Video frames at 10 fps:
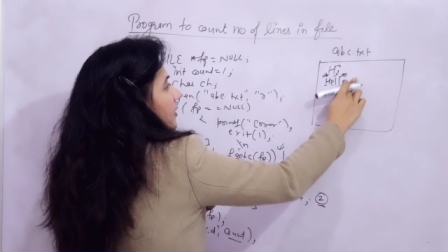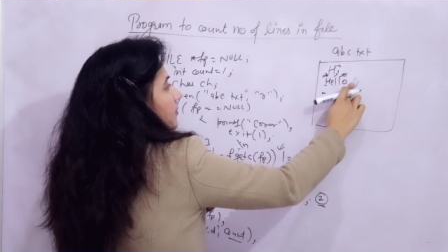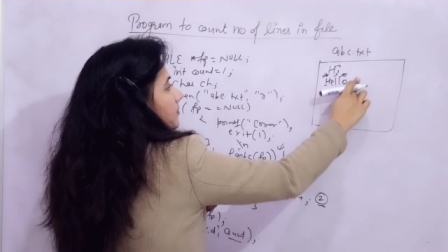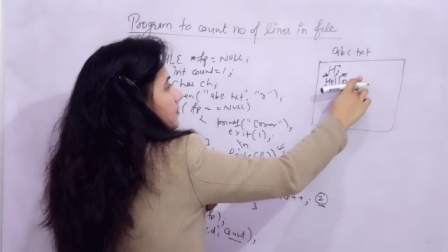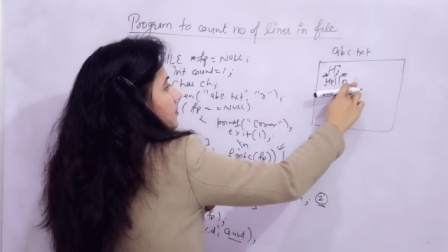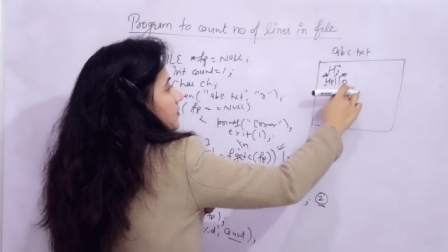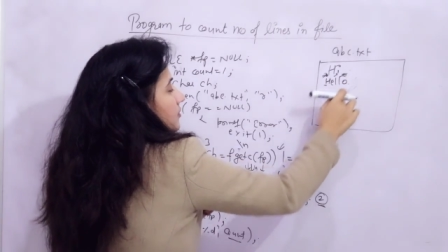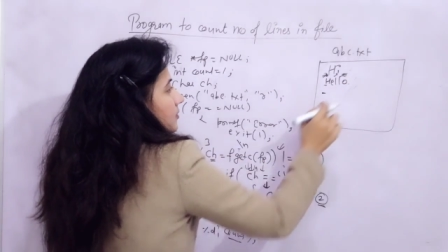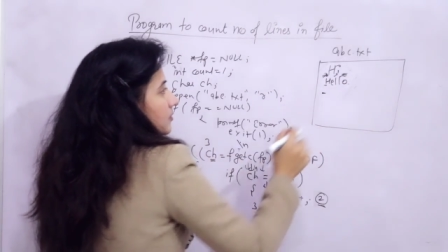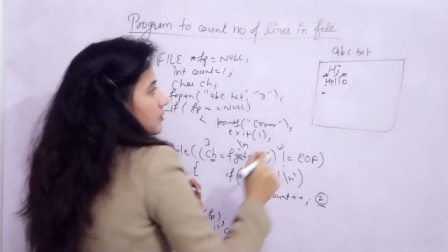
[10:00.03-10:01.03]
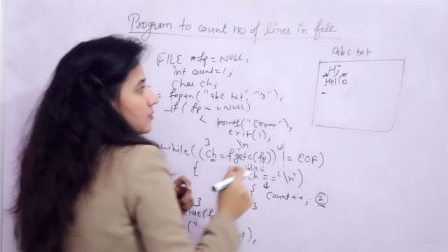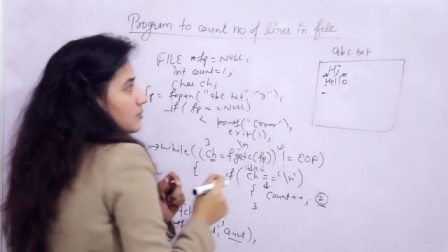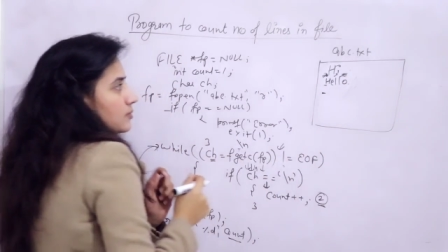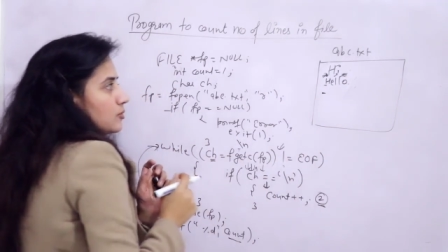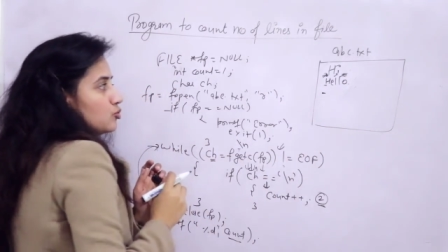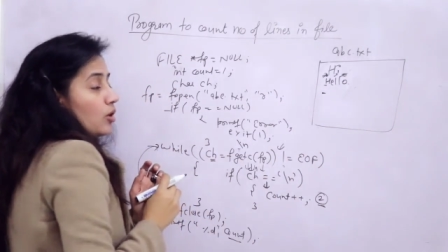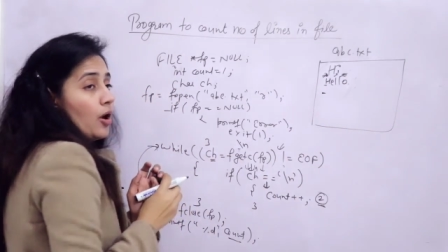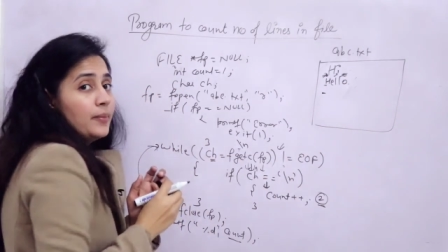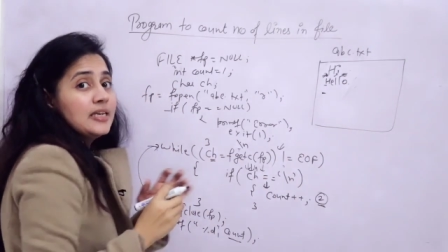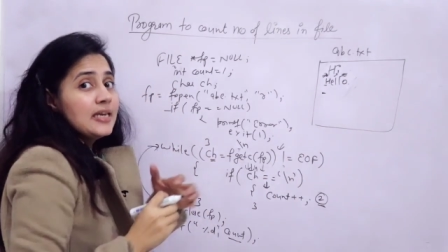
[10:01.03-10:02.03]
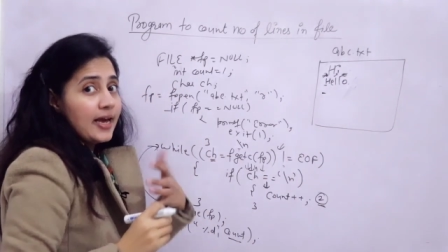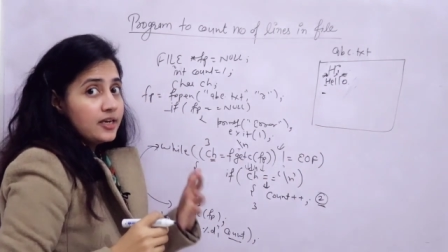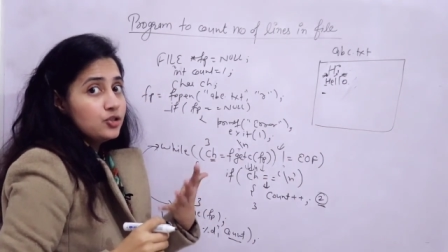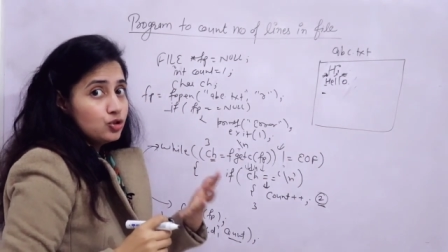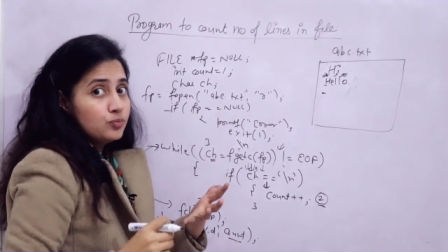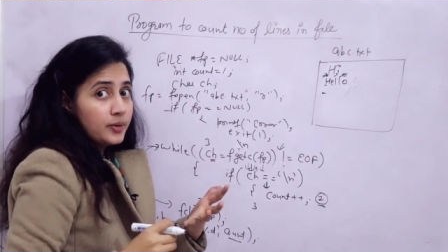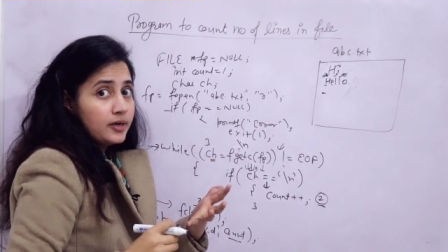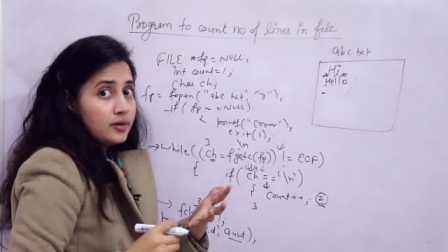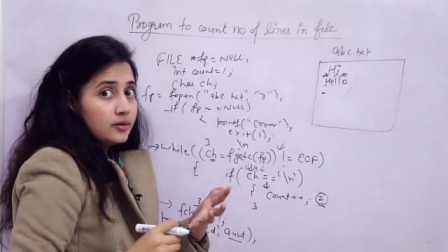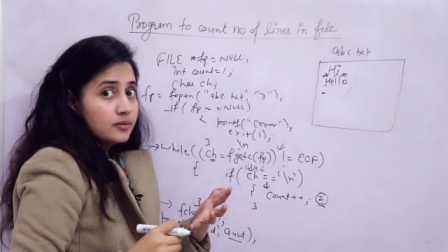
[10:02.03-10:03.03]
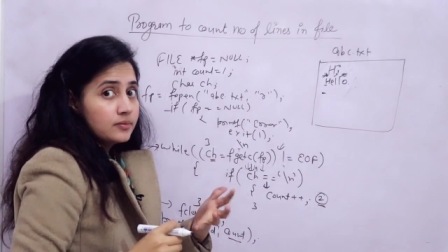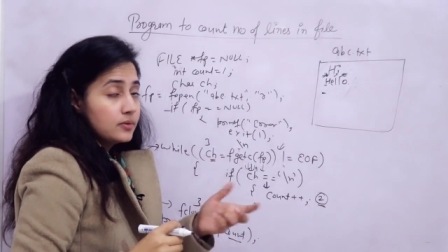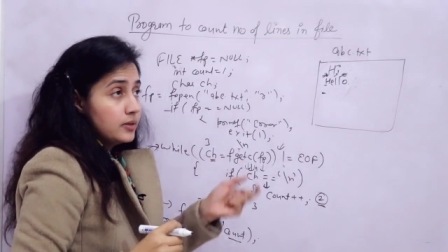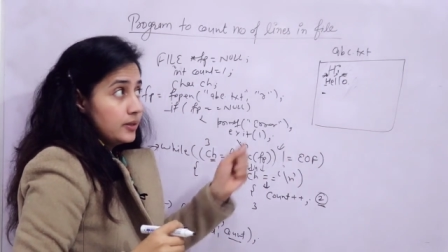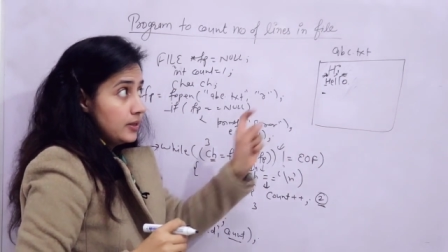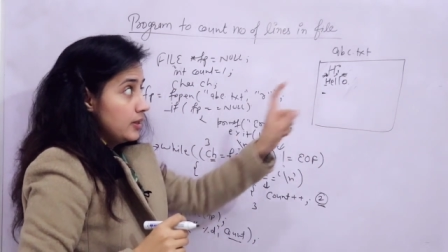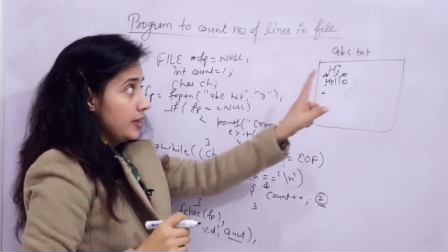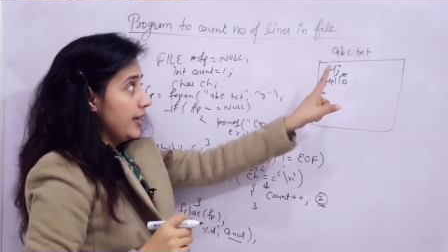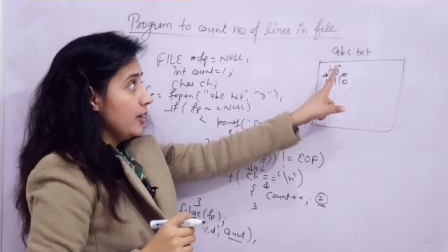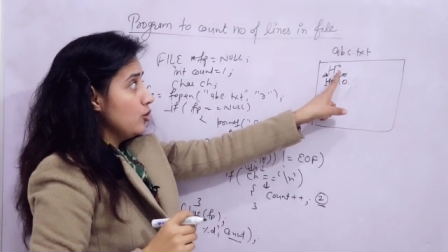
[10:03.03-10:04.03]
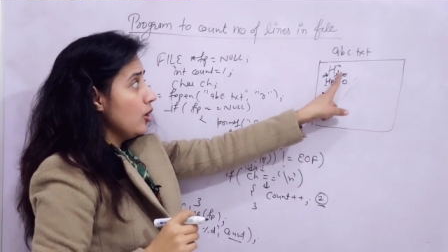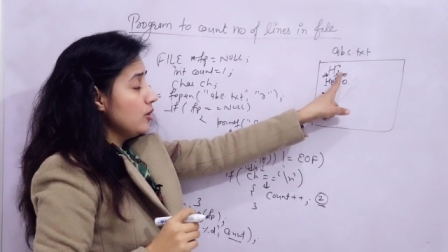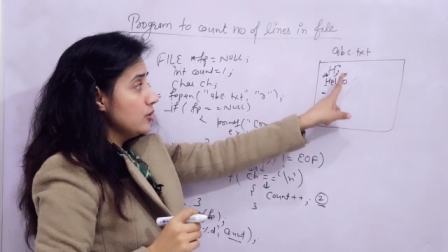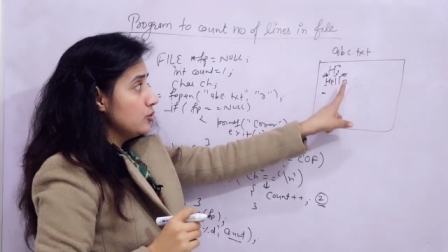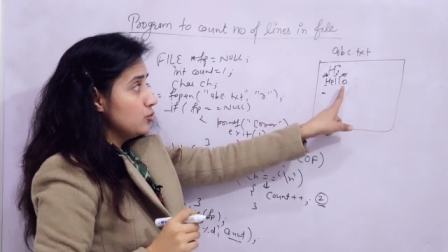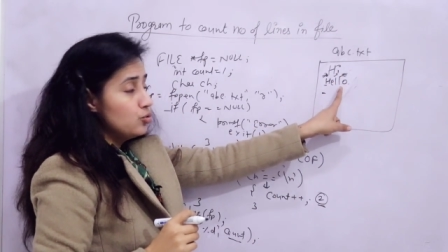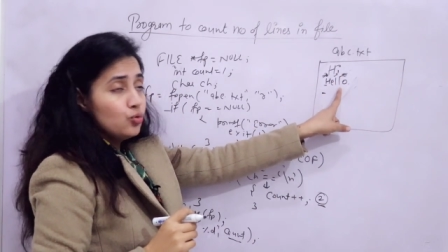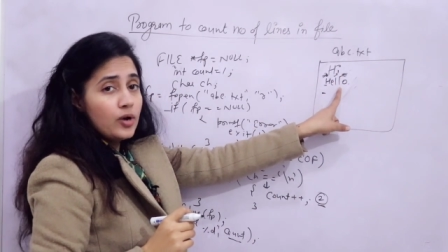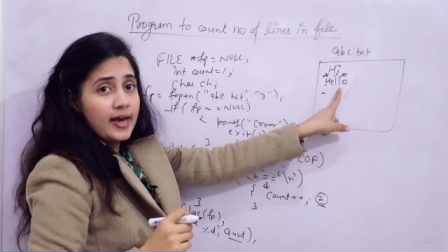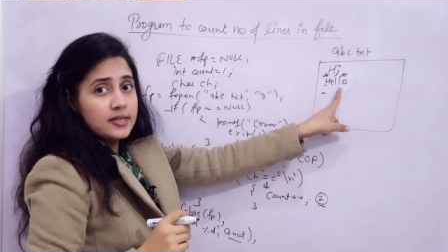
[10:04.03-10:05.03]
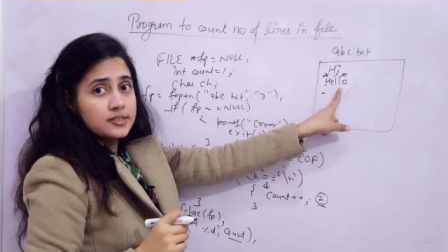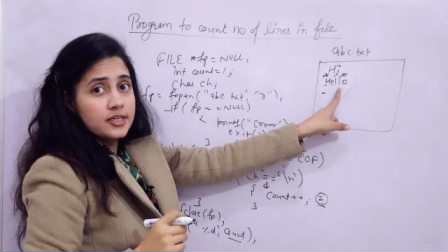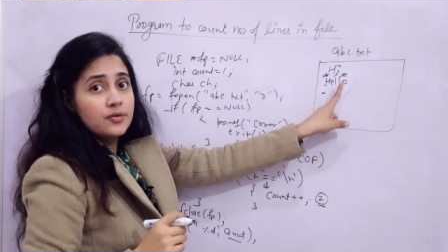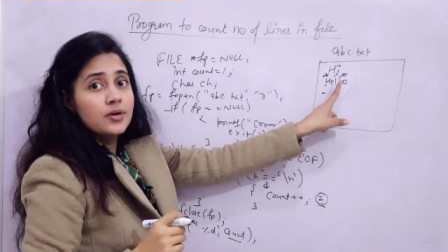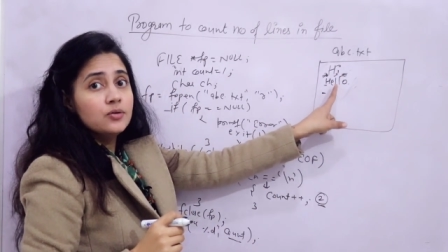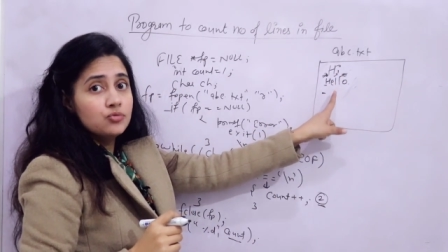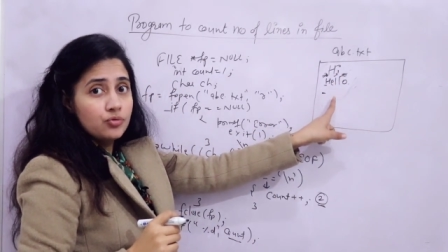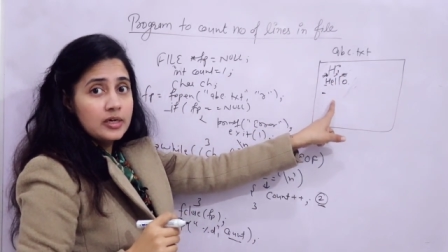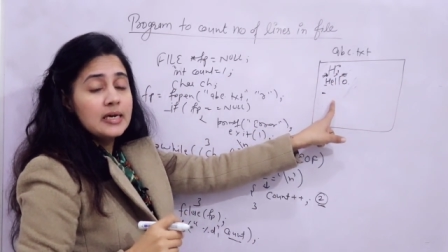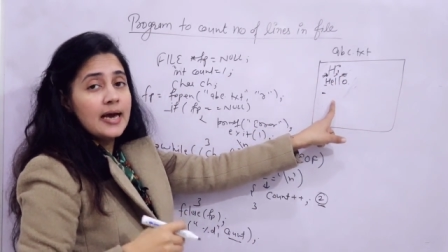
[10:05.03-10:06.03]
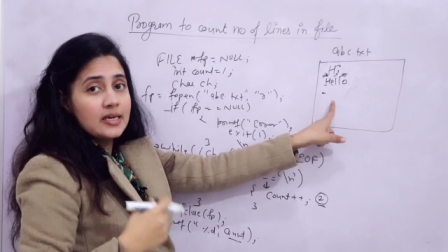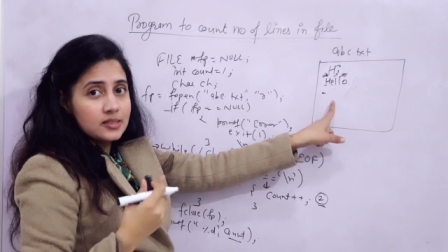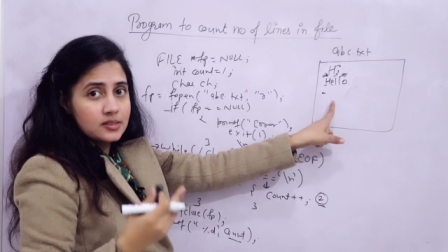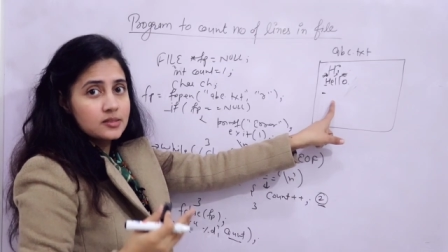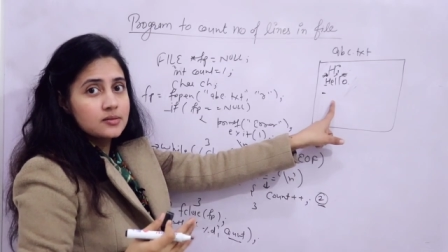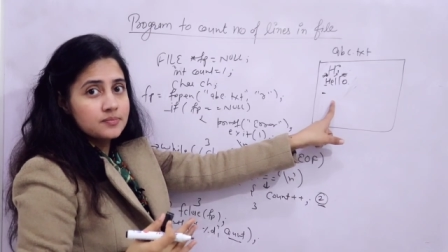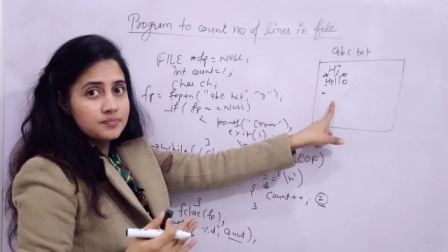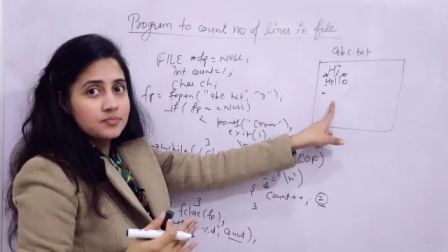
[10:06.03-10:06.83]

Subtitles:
here. So how many lines it should print? Here not two lines, here we have three lines.